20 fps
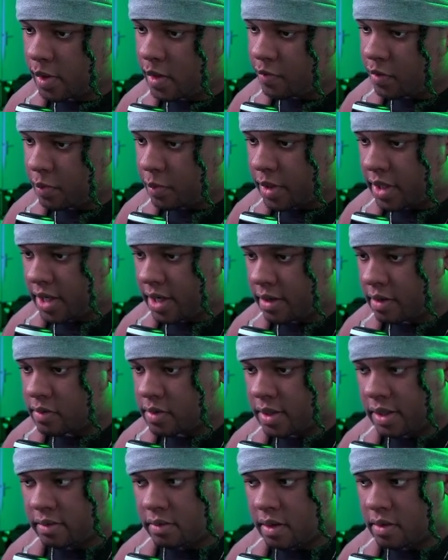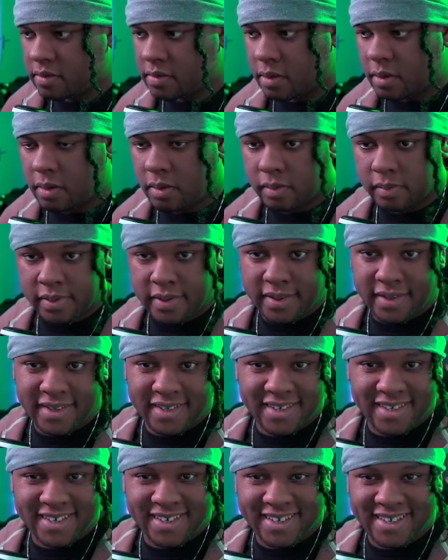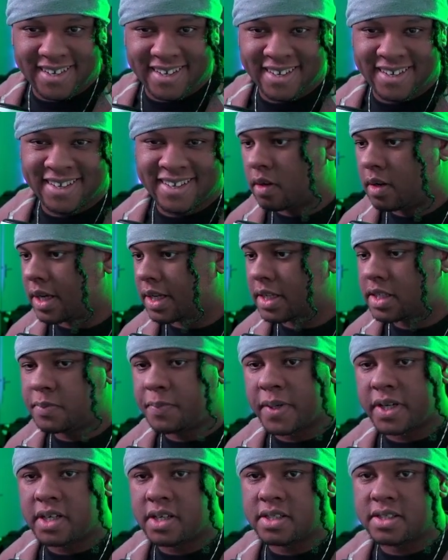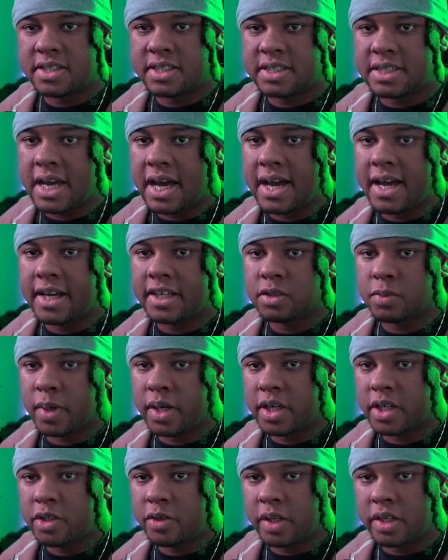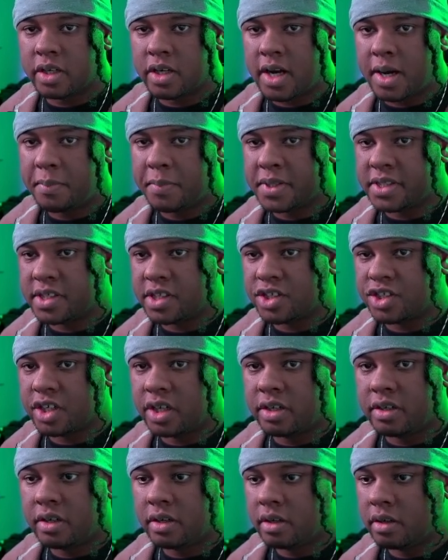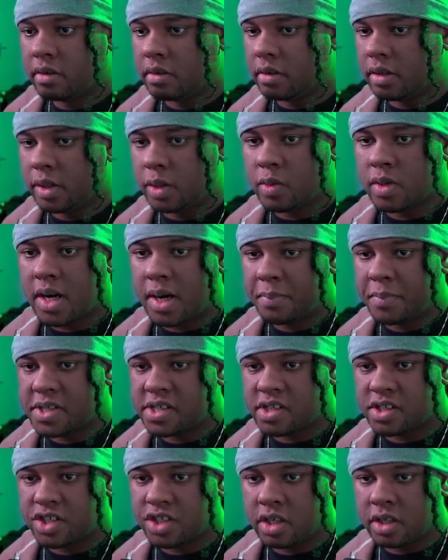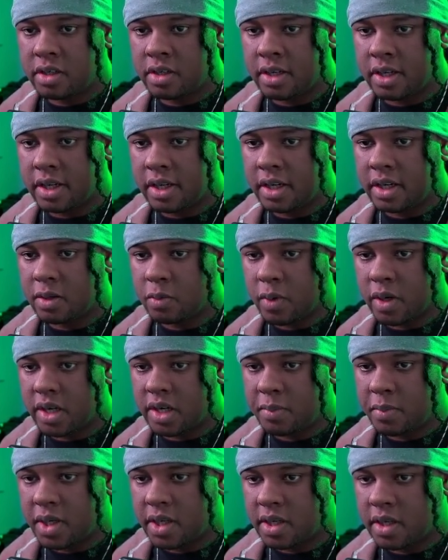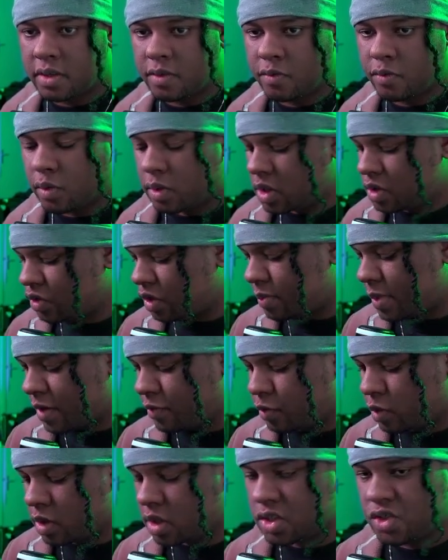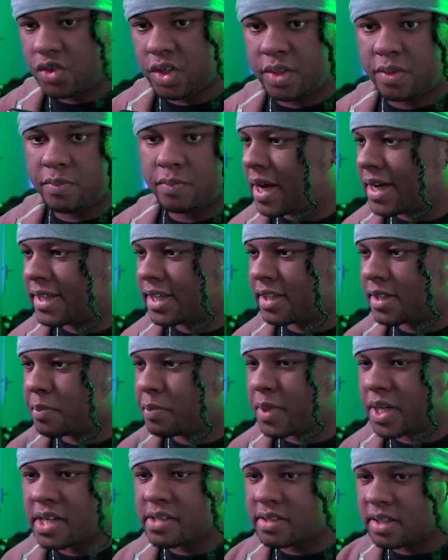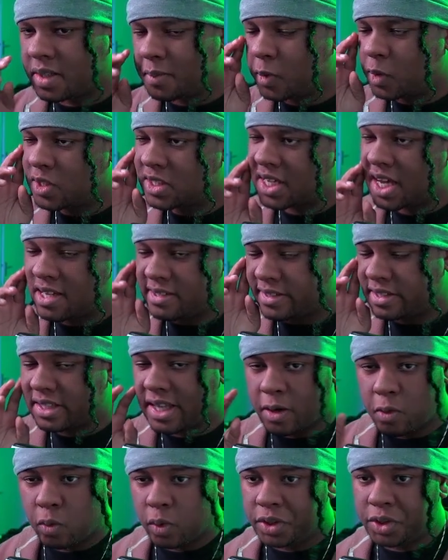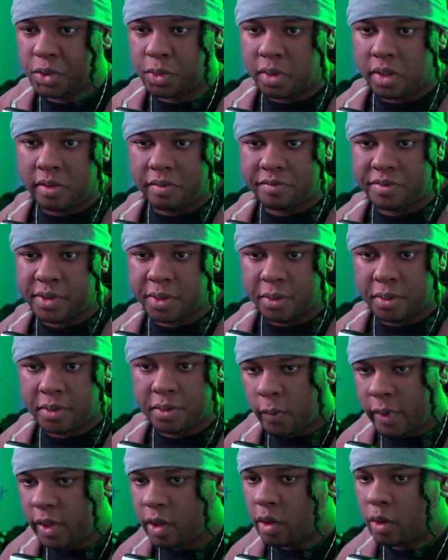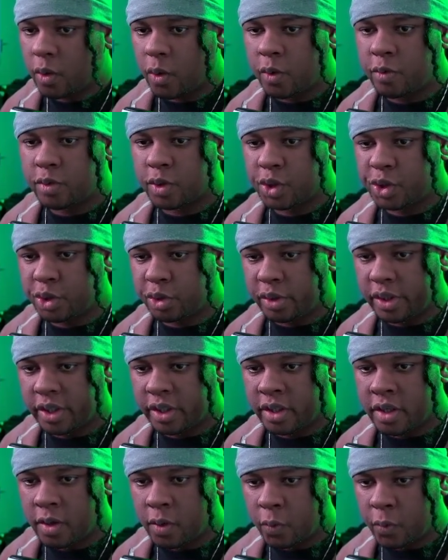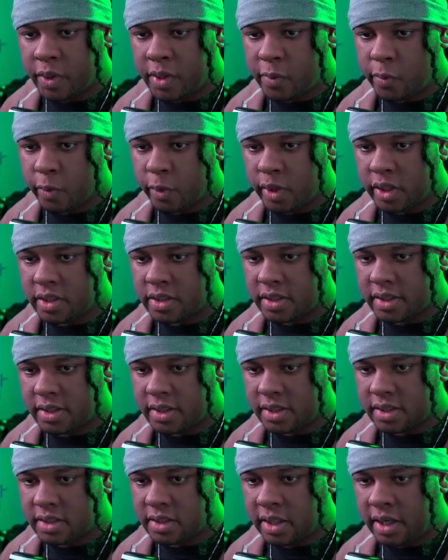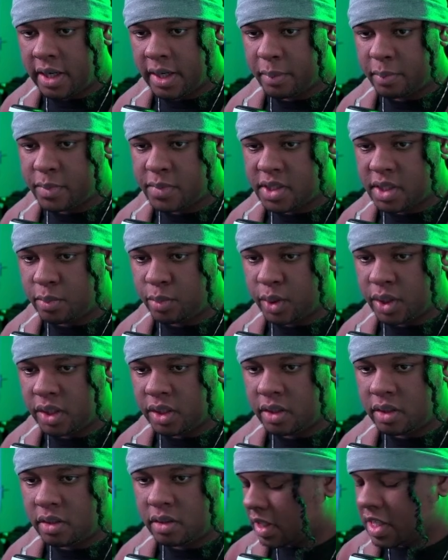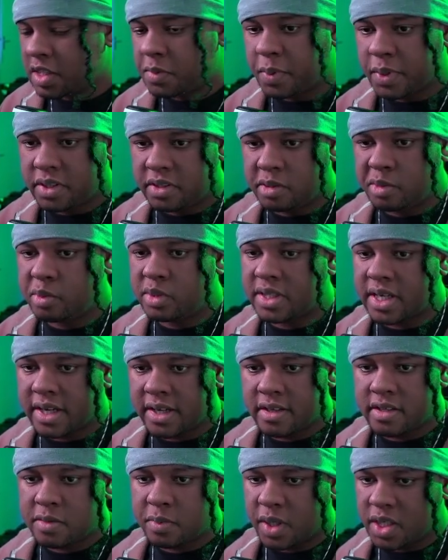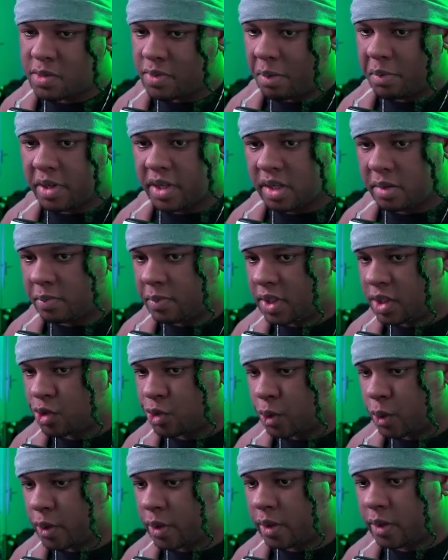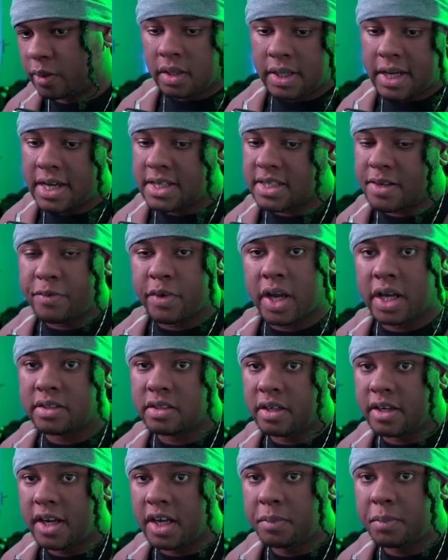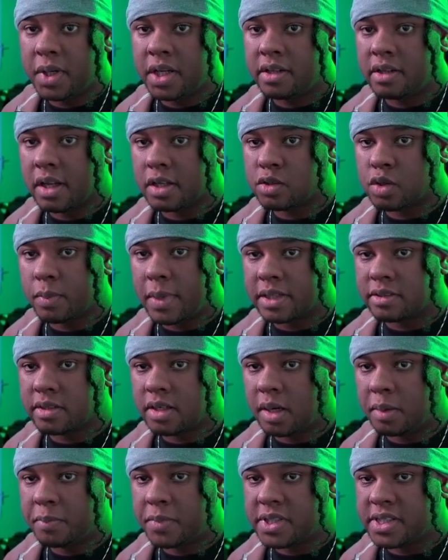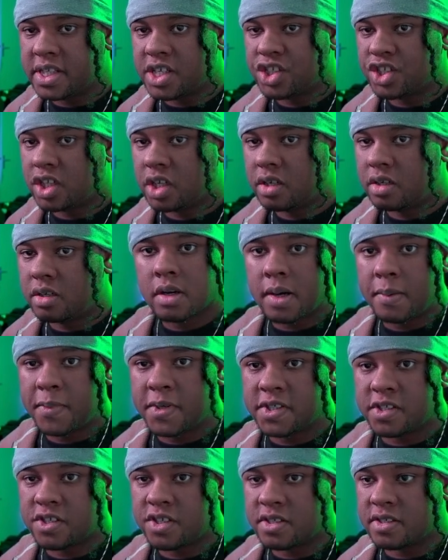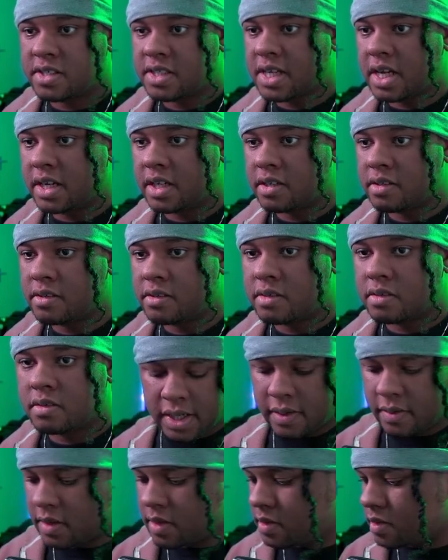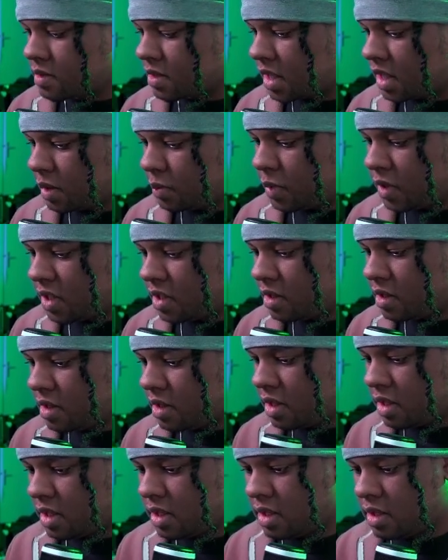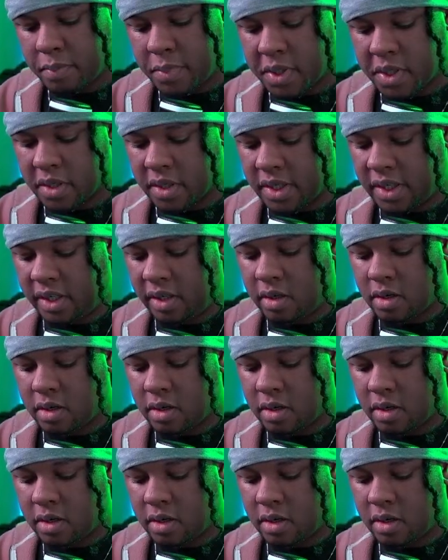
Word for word: never mind, I guess eight days ago. All right, let's pick a size. We're gonna create a composition, new composition, and we're gonna make it four hundred by four hundred. I think the biggest emote size is like one twelve, so we are overshooting. We want the time to be, let's put two seconds, but it's probably gonna be shorter. Nice, I forgot to name it. Let's go back to composition, composition settings, and this is gonna be the party